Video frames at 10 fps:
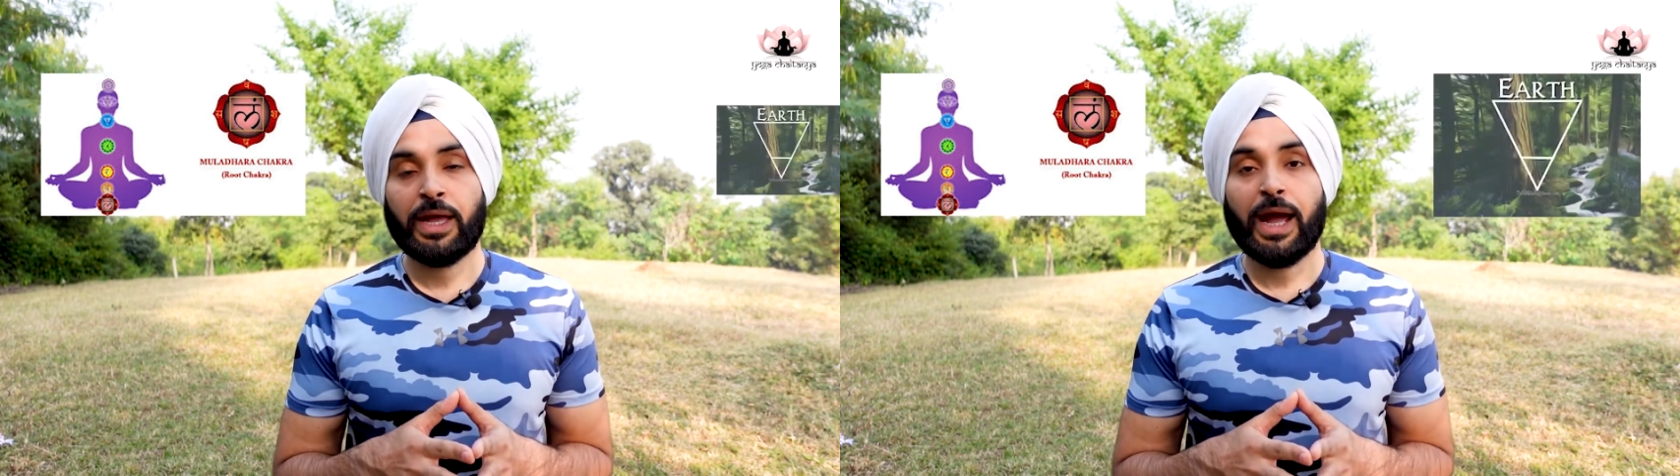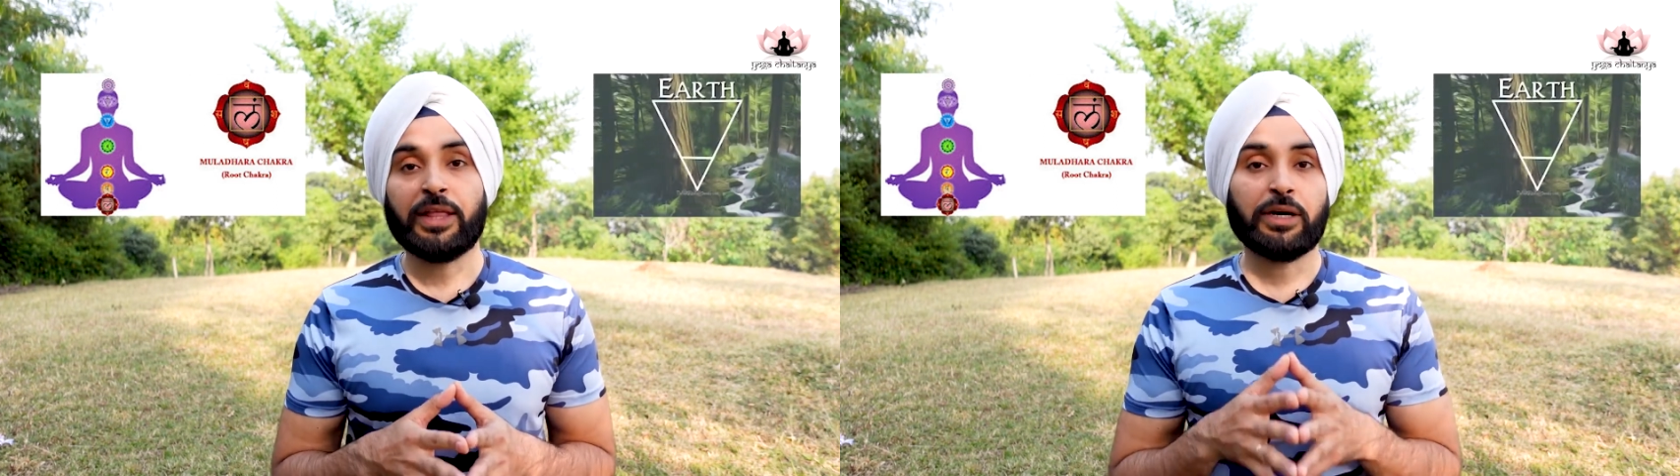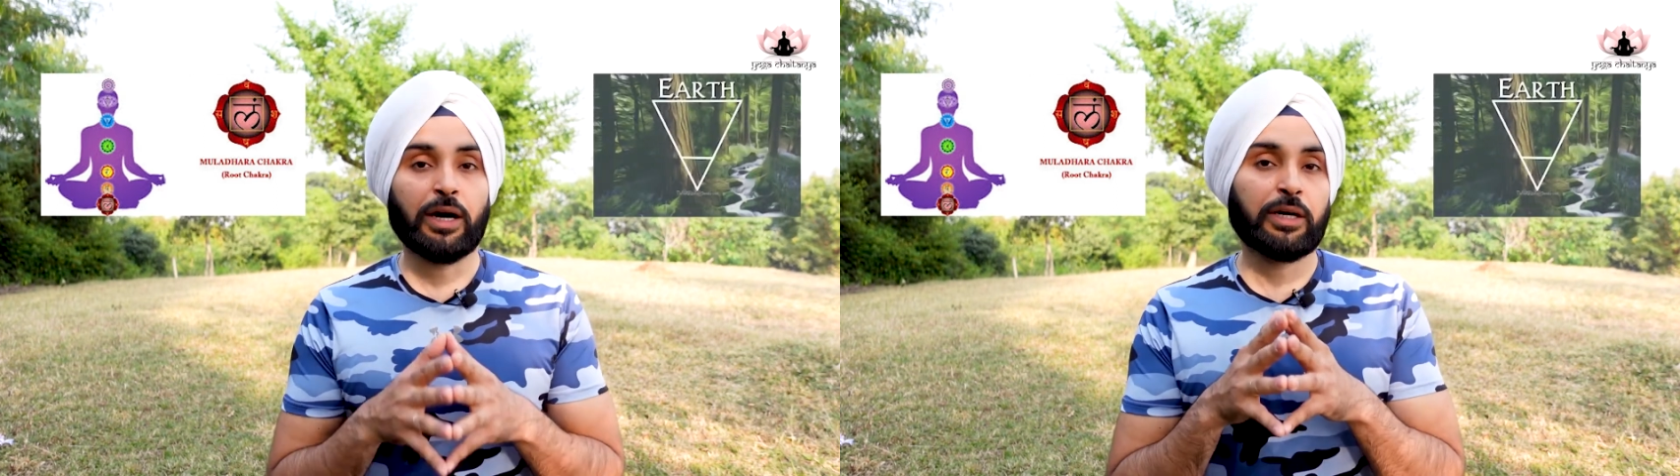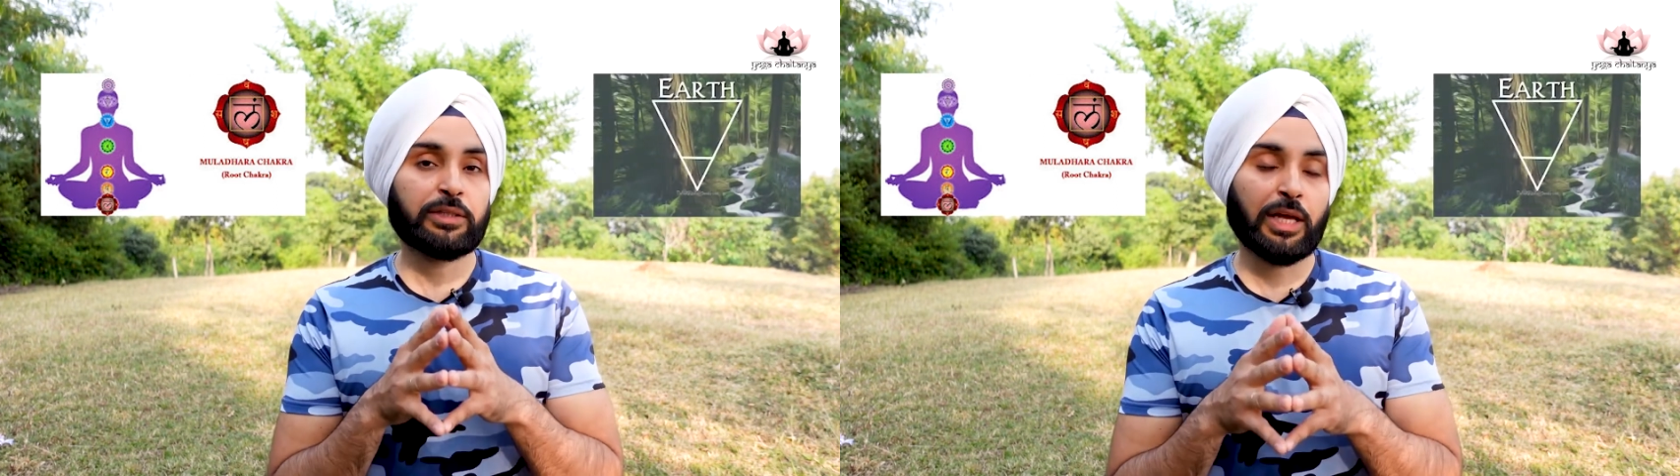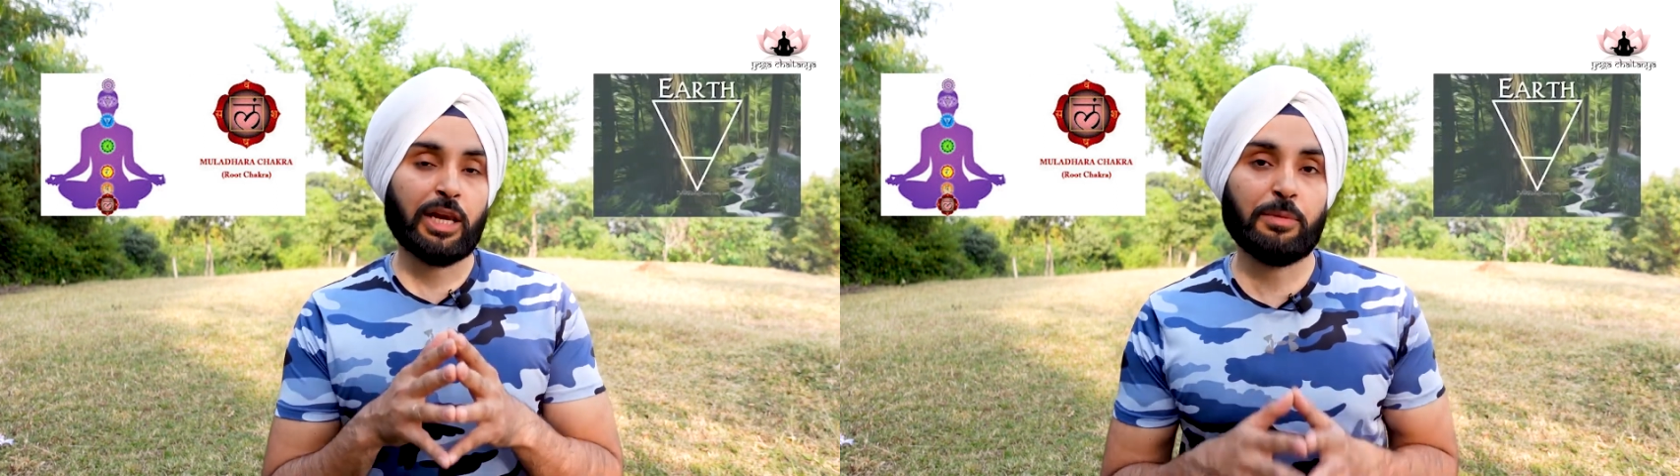and the
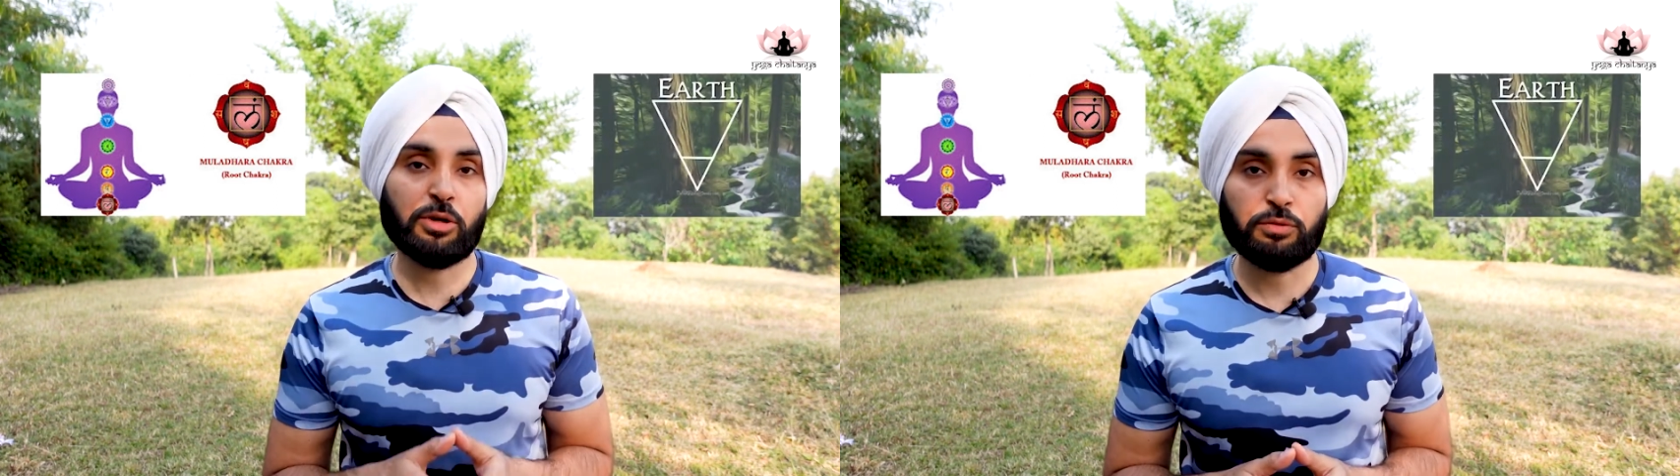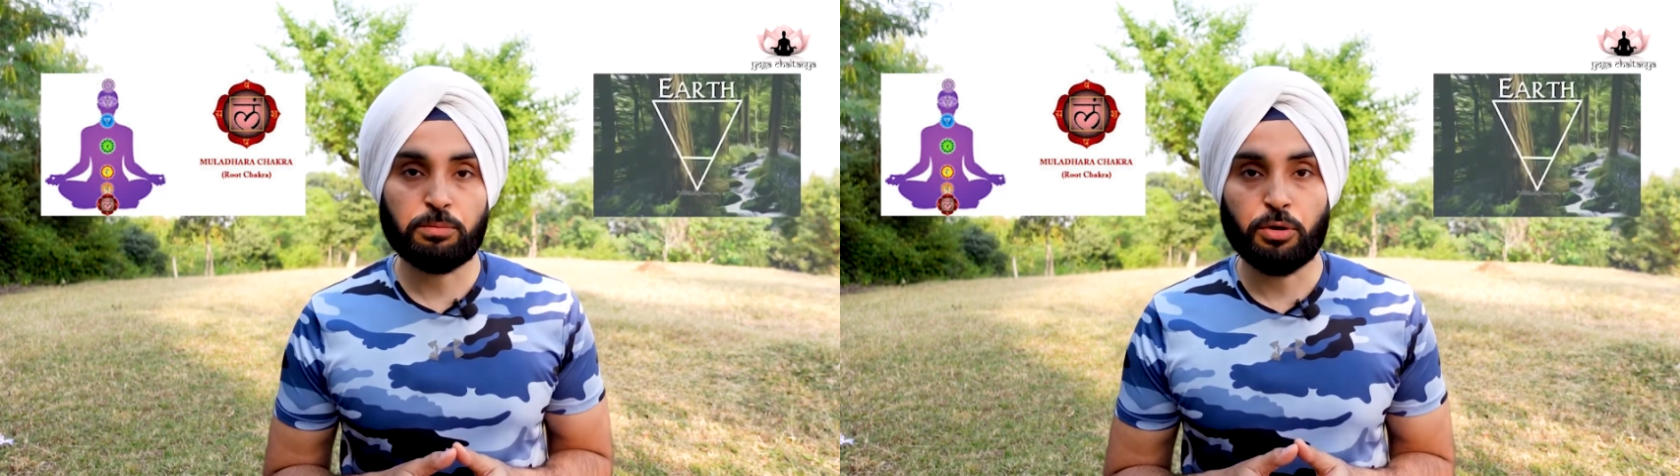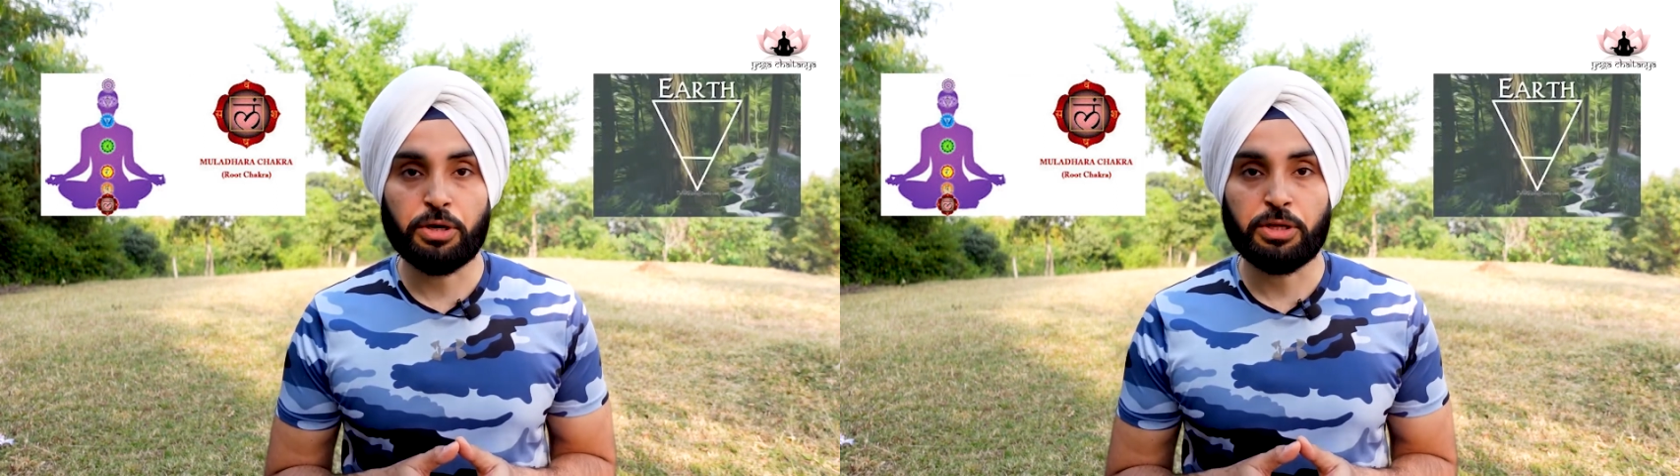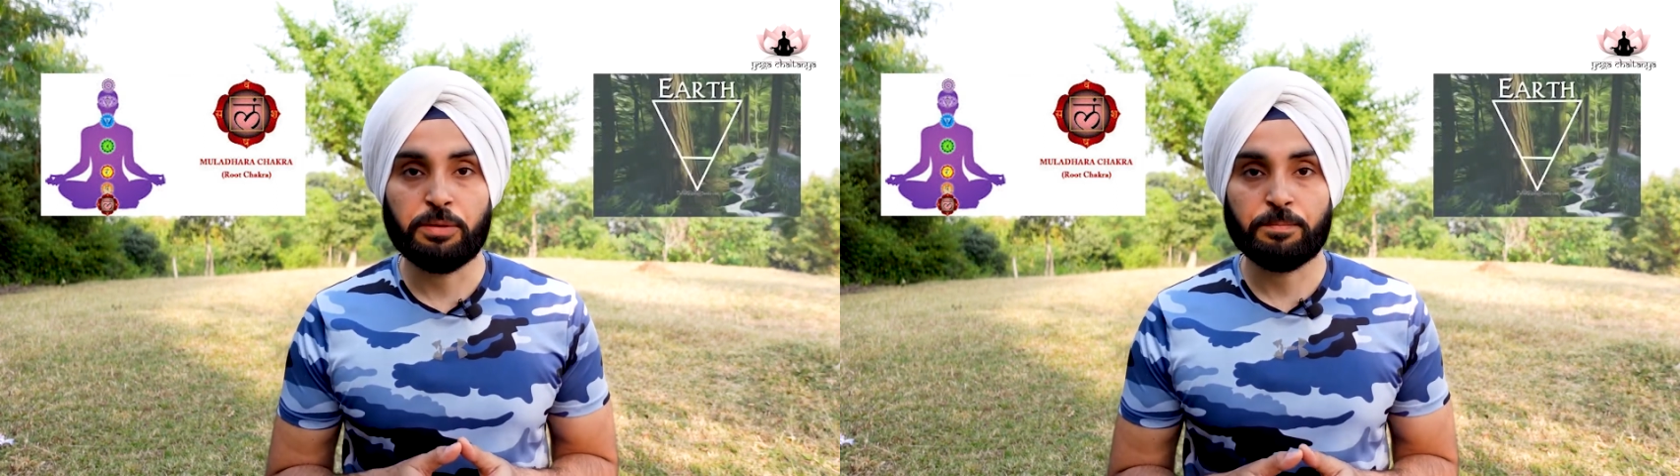earth element of the body.